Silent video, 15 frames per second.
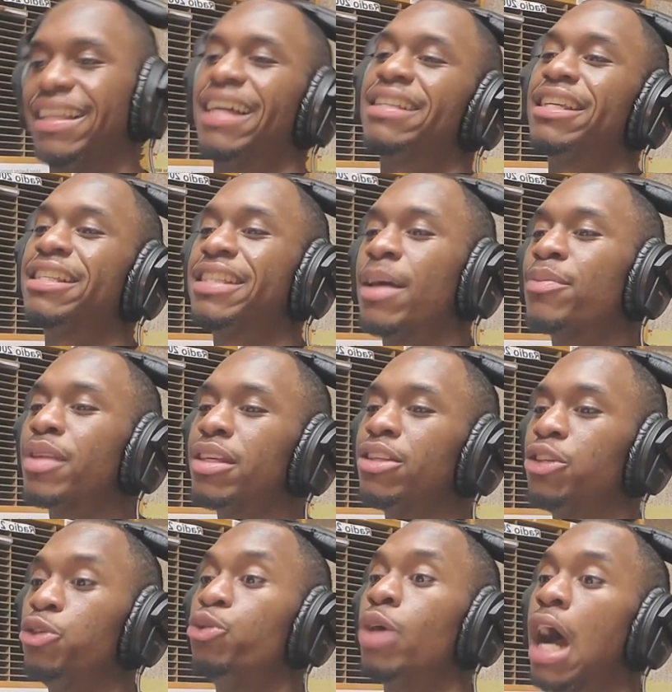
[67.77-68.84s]
That's just
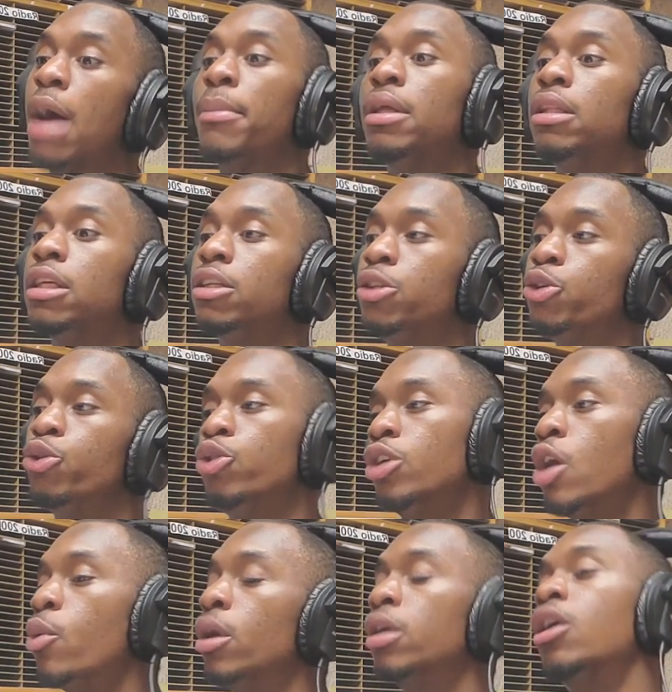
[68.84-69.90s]
something you commonly do. You
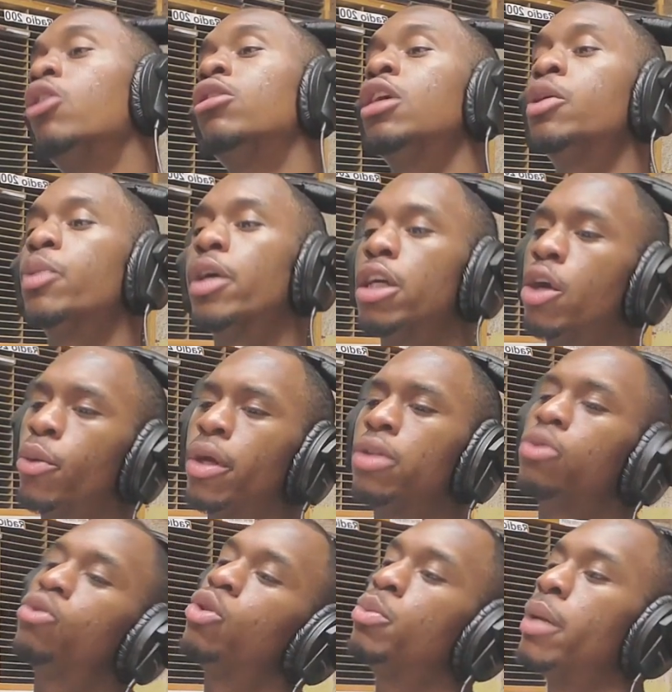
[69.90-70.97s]
don't want to go nowhere. You don't
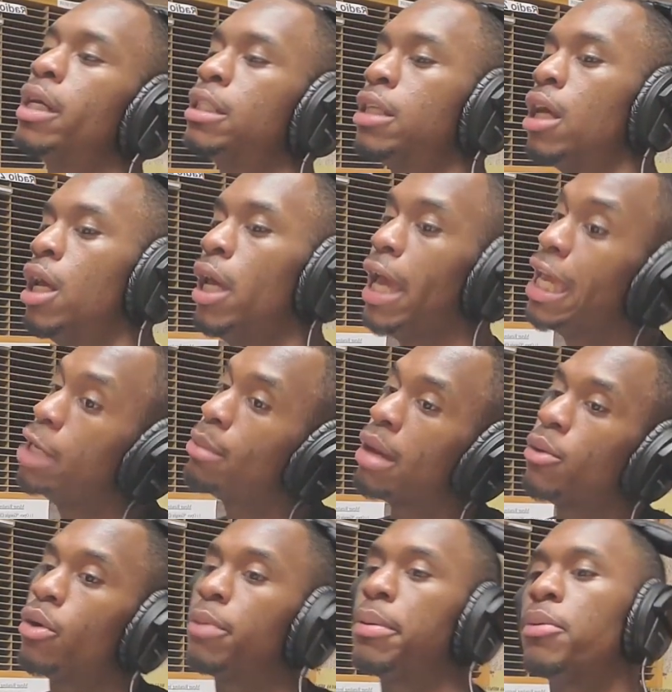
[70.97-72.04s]
want to do too much, and you
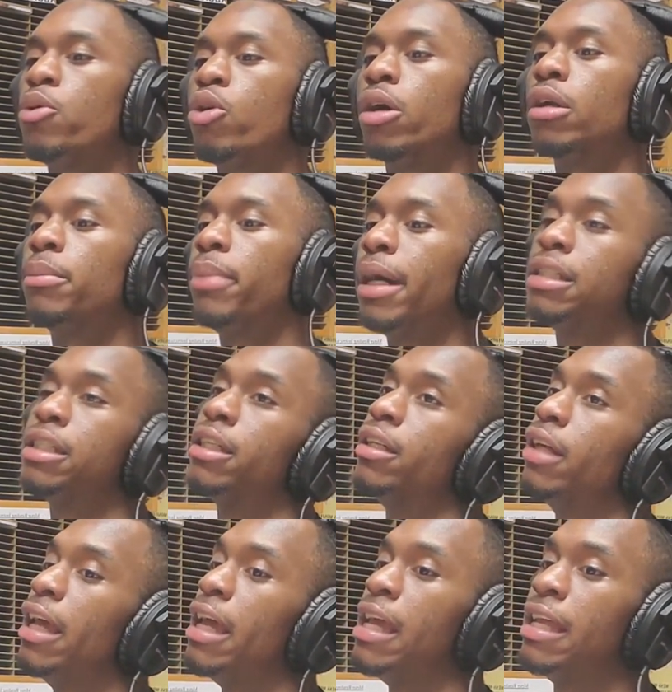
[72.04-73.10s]
might be one of the people who are on a
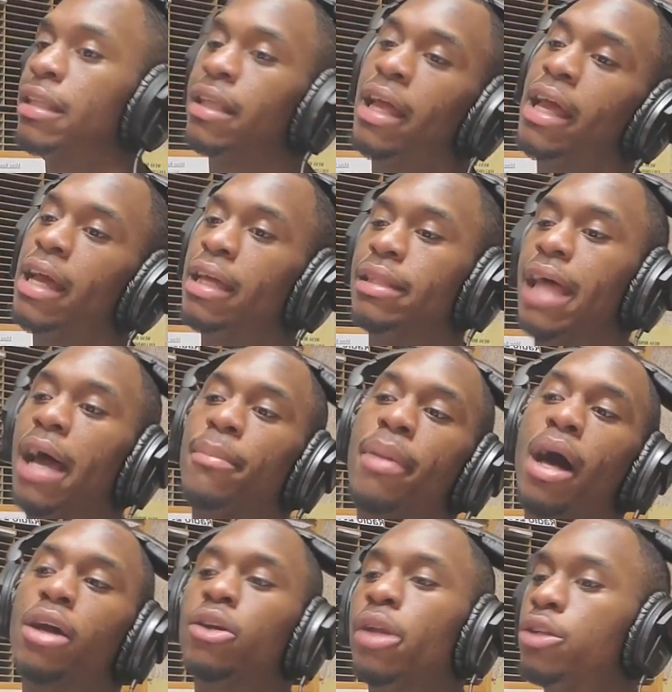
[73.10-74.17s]
budget. And that
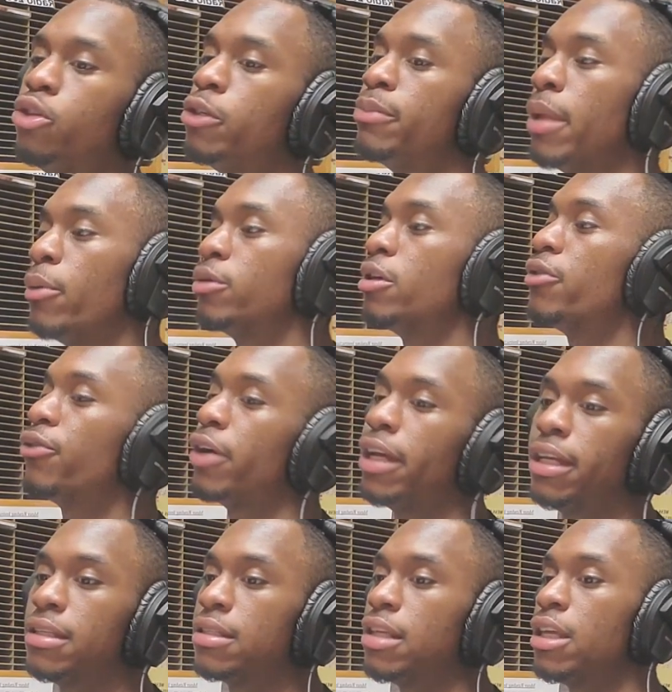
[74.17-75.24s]
bottle that you split with your
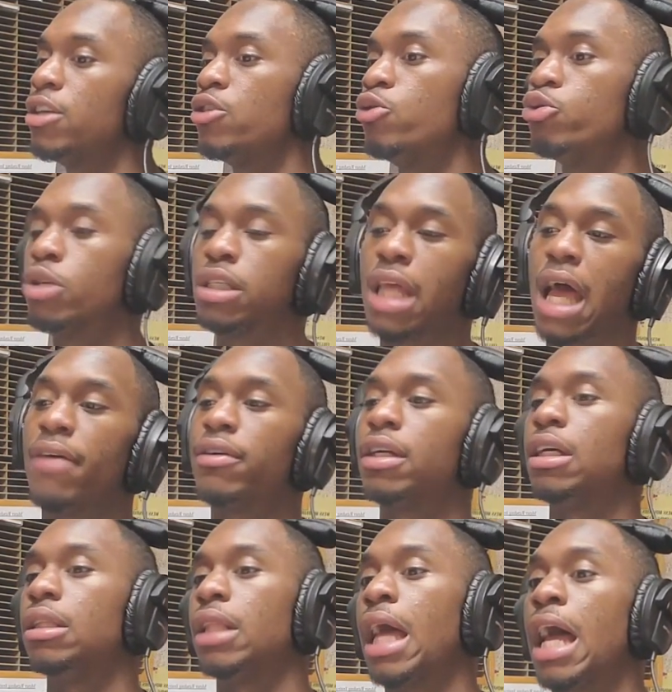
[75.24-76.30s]
friends and you just have a
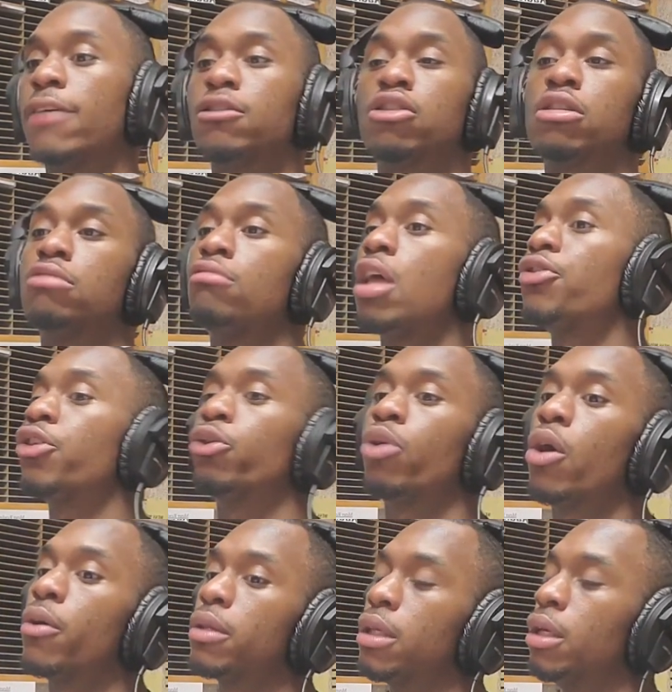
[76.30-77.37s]
good laugh, there's nothing
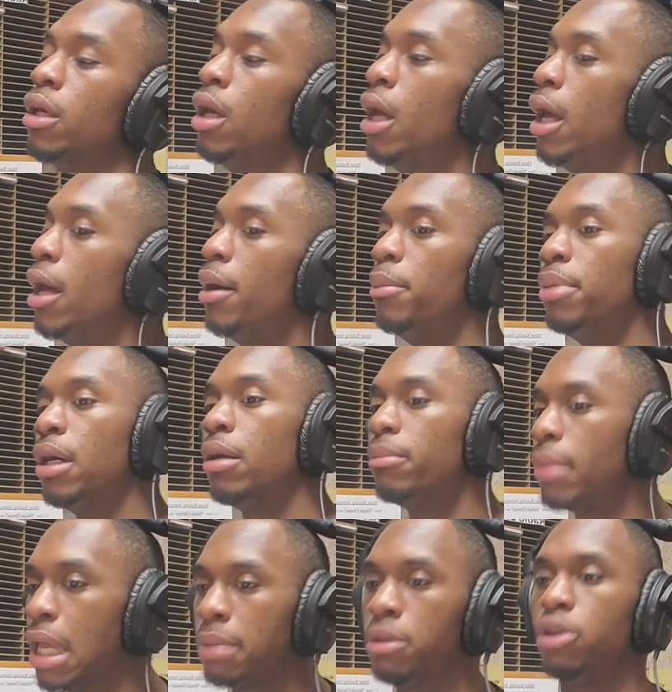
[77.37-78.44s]
wrong with it. But
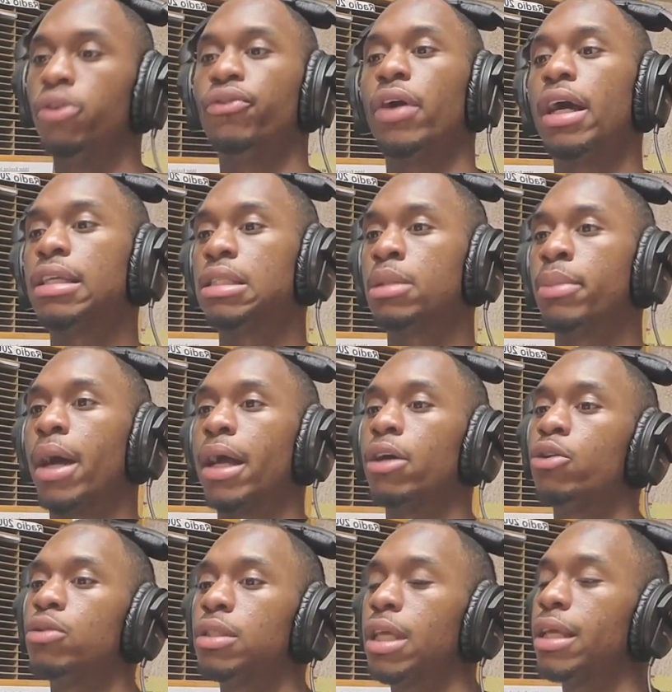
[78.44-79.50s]
maybe you find somebody
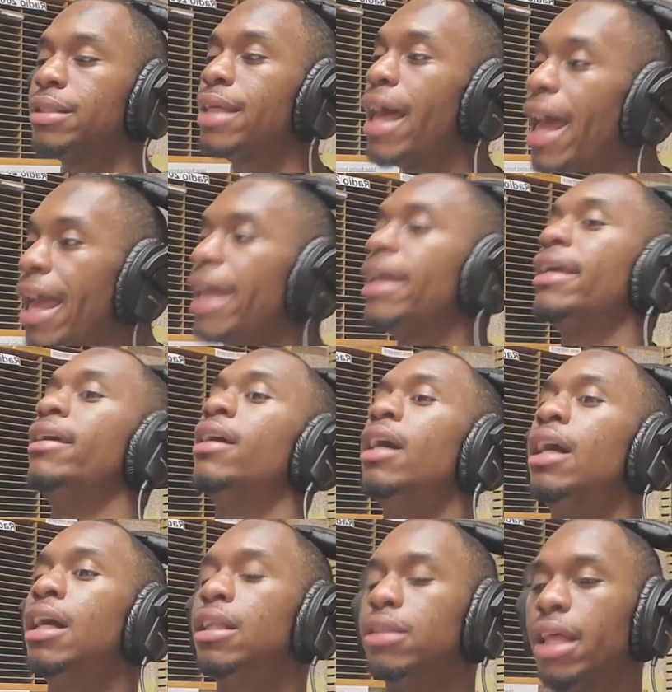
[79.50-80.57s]
who says, "Hey,
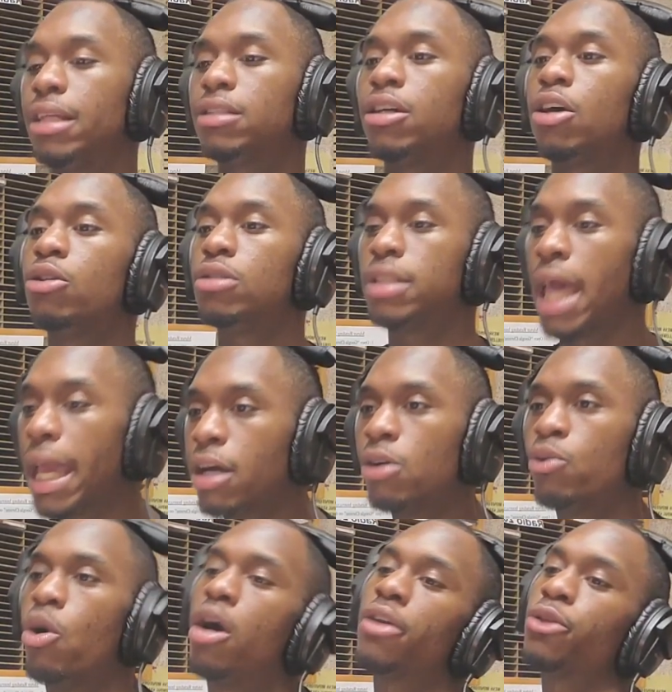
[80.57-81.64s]
let's go take
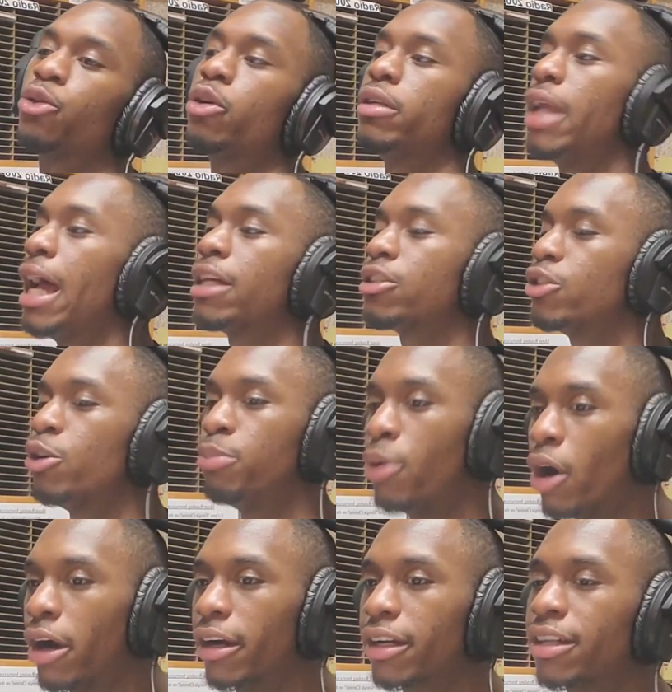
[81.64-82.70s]
a walk through a national
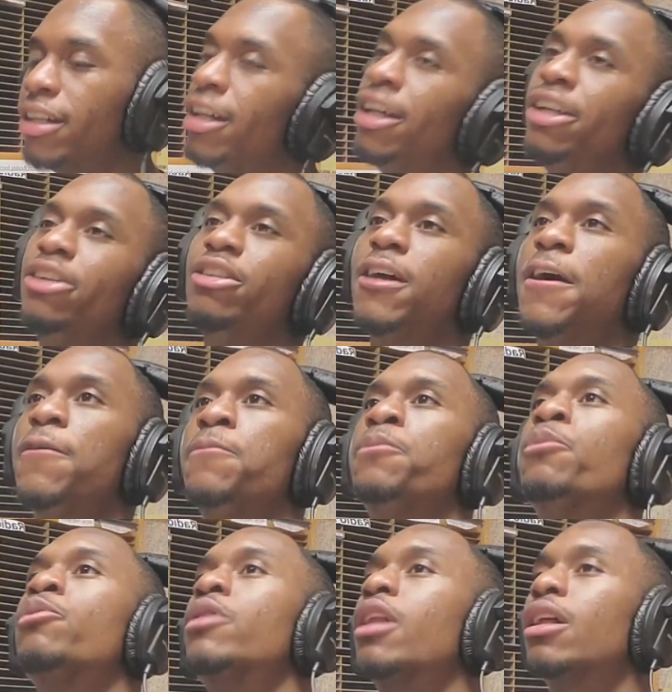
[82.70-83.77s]
park." You know,
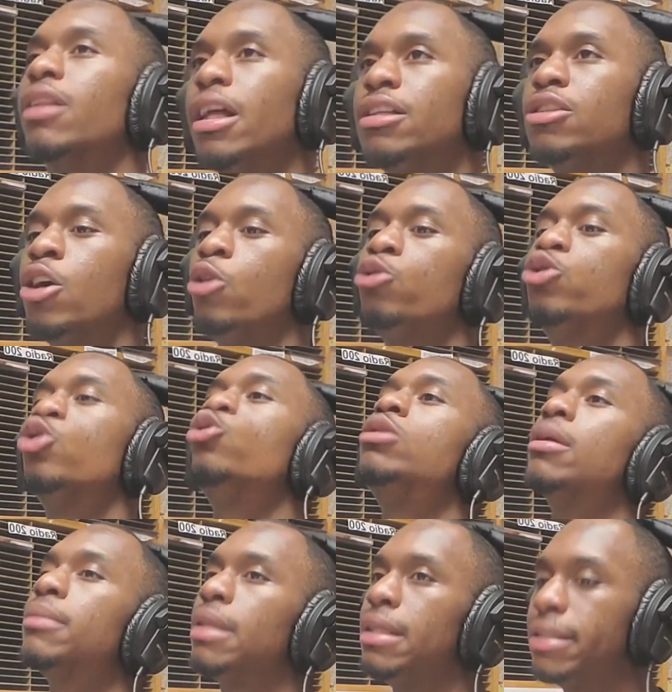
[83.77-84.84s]
let's go do
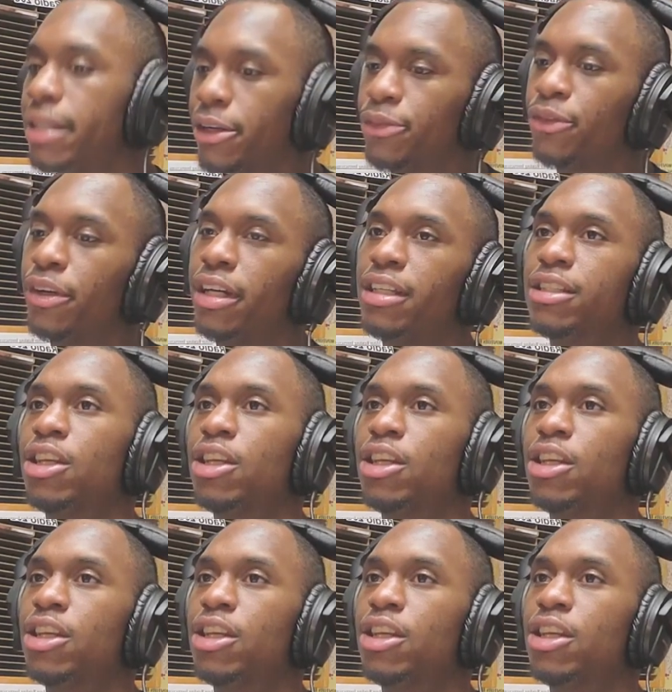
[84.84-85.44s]
something different.